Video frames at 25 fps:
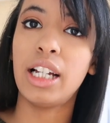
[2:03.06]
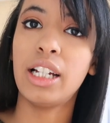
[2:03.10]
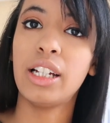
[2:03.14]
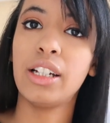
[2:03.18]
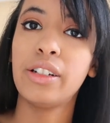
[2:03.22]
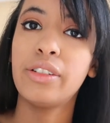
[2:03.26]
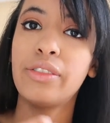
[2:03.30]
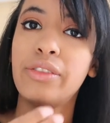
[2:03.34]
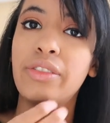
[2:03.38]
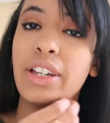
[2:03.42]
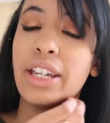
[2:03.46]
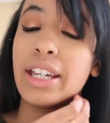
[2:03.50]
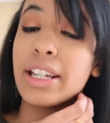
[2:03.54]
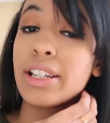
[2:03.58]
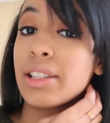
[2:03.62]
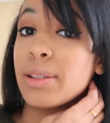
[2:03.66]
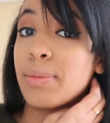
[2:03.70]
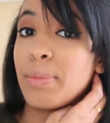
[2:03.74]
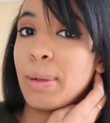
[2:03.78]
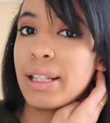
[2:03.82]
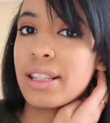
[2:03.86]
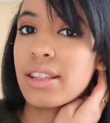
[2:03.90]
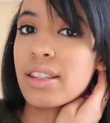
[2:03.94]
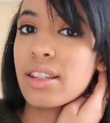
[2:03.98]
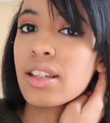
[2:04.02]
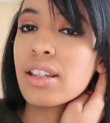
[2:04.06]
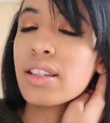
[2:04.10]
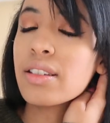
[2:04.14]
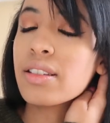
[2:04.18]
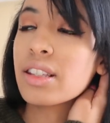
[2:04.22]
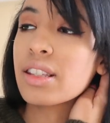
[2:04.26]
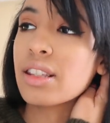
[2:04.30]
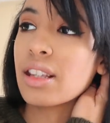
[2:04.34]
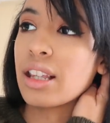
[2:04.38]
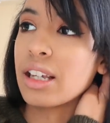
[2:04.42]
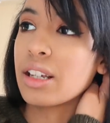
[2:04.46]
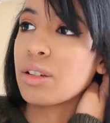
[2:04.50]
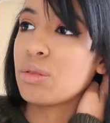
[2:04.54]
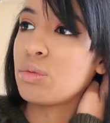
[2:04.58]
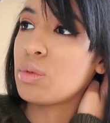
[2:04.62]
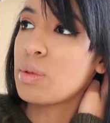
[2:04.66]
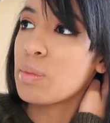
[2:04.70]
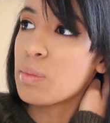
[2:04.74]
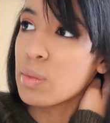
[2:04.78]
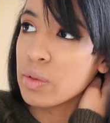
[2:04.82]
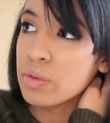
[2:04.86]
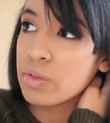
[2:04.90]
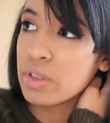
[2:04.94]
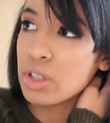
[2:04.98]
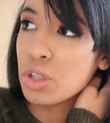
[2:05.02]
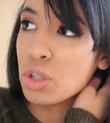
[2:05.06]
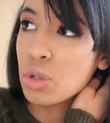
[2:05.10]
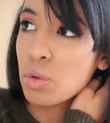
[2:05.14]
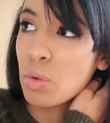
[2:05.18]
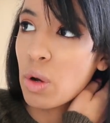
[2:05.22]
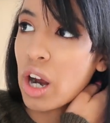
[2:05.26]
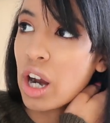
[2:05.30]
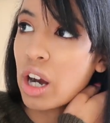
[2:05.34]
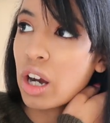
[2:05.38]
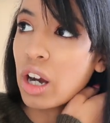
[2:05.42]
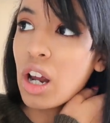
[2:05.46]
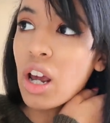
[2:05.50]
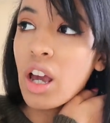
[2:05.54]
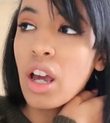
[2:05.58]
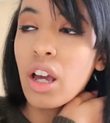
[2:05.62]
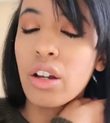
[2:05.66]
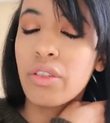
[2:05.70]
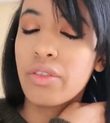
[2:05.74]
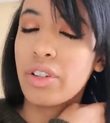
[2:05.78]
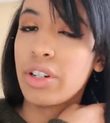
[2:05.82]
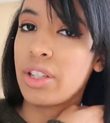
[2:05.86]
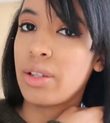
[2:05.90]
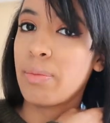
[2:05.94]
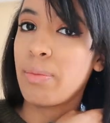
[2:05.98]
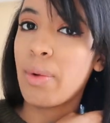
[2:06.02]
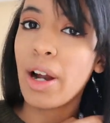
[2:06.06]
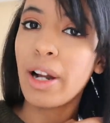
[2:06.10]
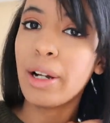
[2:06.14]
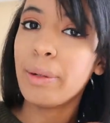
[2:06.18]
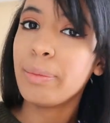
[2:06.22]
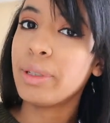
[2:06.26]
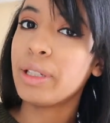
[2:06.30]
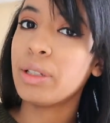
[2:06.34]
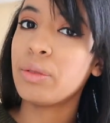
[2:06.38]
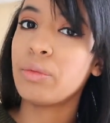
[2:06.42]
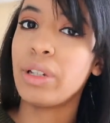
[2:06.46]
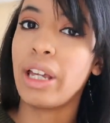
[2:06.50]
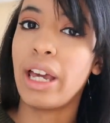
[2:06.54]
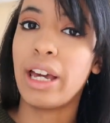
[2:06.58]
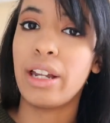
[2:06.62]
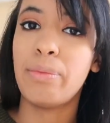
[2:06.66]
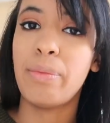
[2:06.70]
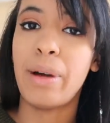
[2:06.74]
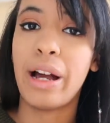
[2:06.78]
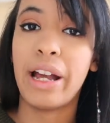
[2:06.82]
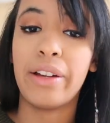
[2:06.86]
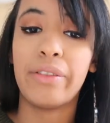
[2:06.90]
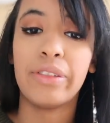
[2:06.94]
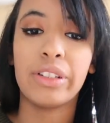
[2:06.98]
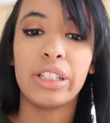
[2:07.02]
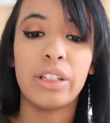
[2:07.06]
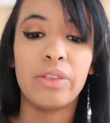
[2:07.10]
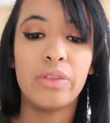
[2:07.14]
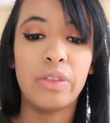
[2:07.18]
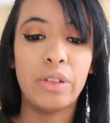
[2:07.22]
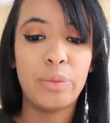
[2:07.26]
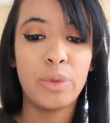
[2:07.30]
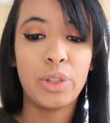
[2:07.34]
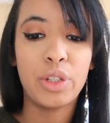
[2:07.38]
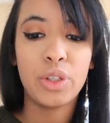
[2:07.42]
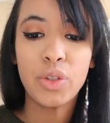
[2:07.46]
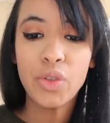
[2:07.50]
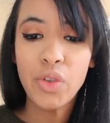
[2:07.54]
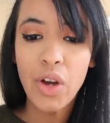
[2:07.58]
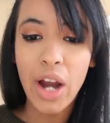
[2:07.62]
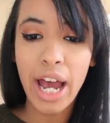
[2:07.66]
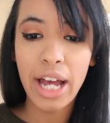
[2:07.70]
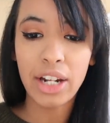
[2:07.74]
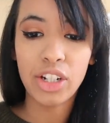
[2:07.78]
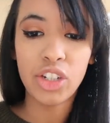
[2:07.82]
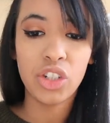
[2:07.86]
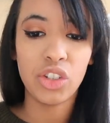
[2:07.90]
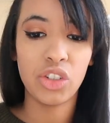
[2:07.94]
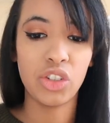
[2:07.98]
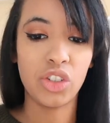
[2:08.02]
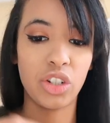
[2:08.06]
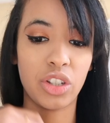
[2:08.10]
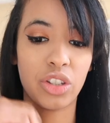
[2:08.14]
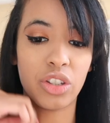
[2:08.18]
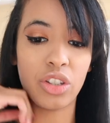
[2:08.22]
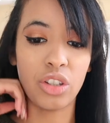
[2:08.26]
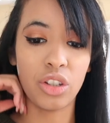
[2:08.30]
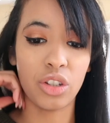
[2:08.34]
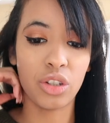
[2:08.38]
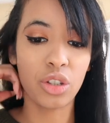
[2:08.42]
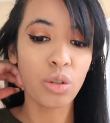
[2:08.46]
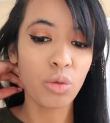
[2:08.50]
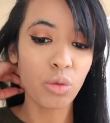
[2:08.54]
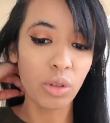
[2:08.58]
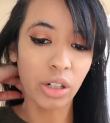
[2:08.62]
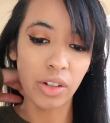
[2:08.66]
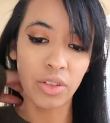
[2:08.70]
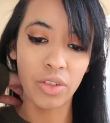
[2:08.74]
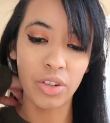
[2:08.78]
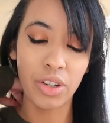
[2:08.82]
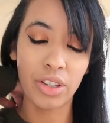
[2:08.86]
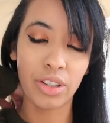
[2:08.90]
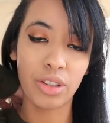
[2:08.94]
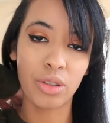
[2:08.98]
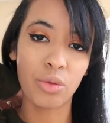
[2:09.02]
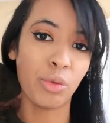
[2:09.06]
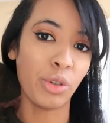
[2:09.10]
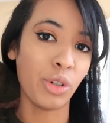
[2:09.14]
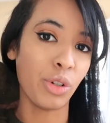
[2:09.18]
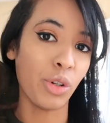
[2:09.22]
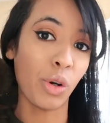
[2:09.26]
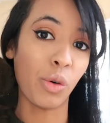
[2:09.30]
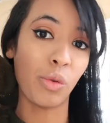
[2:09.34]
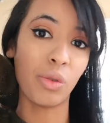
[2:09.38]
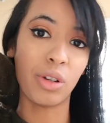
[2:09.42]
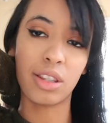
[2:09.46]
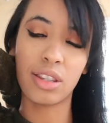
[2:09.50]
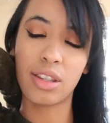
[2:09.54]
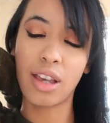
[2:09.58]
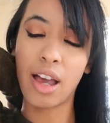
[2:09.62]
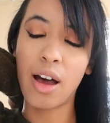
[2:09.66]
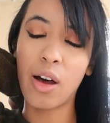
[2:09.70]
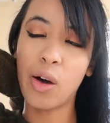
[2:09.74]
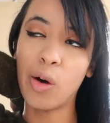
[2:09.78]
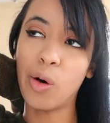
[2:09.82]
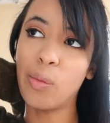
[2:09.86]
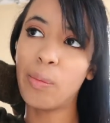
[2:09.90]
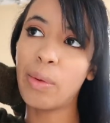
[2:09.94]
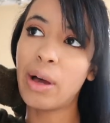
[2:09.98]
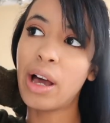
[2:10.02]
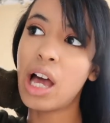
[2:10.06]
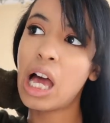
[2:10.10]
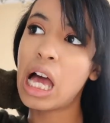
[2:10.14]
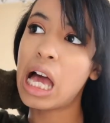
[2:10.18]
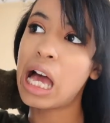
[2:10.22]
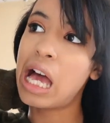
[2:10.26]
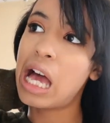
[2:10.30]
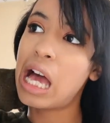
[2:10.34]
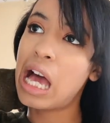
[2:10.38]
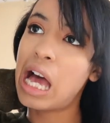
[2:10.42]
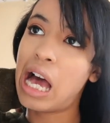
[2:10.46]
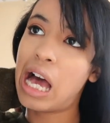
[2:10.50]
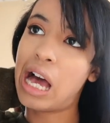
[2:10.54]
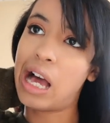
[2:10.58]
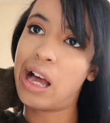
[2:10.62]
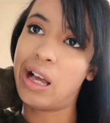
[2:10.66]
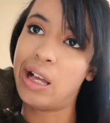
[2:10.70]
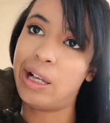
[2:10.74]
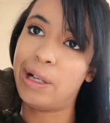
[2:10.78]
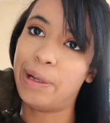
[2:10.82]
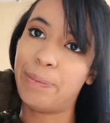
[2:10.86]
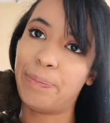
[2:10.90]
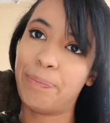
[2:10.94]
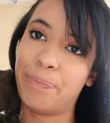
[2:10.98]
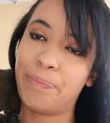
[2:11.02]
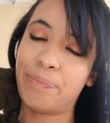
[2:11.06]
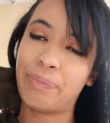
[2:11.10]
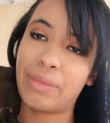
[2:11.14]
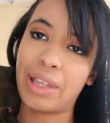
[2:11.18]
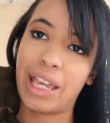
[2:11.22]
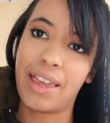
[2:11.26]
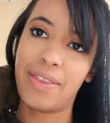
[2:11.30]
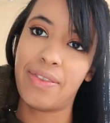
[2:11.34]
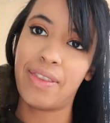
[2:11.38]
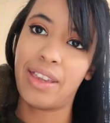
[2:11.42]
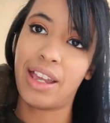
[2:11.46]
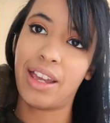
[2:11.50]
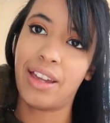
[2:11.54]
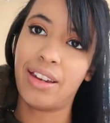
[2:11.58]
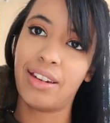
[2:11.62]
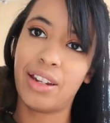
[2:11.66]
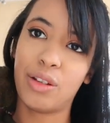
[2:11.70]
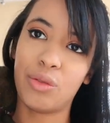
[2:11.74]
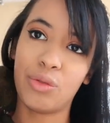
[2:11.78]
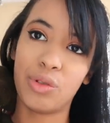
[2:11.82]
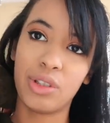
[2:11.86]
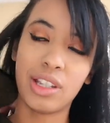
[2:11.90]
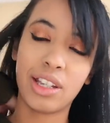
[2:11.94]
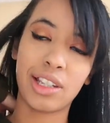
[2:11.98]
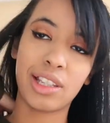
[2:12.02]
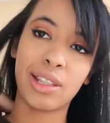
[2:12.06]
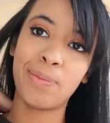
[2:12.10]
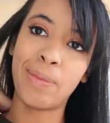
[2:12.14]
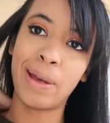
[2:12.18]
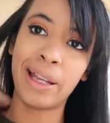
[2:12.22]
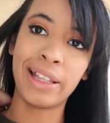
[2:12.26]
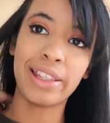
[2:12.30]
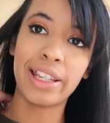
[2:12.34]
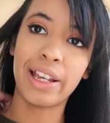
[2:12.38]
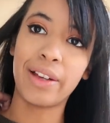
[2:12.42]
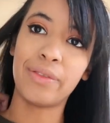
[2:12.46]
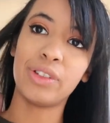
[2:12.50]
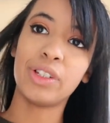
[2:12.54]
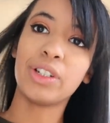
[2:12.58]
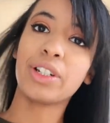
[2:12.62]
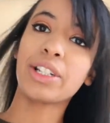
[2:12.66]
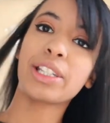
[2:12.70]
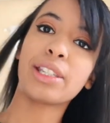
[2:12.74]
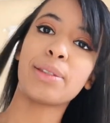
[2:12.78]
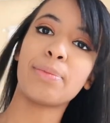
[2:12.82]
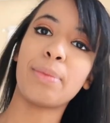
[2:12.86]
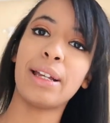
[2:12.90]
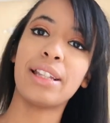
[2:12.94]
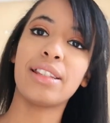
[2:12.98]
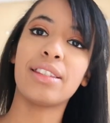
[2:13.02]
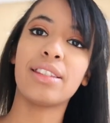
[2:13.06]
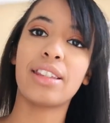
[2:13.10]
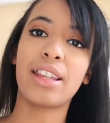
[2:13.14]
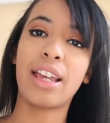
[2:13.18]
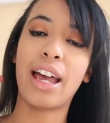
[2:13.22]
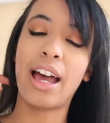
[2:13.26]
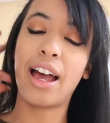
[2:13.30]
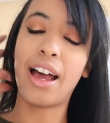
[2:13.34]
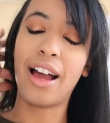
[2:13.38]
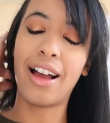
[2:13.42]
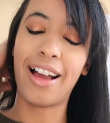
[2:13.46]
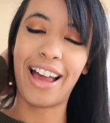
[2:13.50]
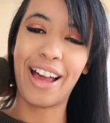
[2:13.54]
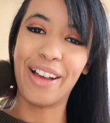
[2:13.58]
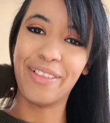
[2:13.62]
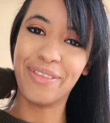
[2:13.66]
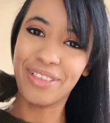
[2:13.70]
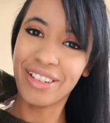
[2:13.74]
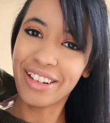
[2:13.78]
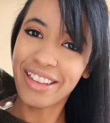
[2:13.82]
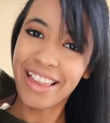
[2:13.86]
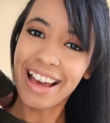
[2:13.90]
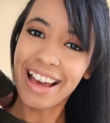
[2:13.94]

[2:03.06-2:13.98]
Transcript: of expenses. Like we moved into our first apartment, we had to buy everything from scratch, just the two of us with no one's help. Um, and then it was expense after expense after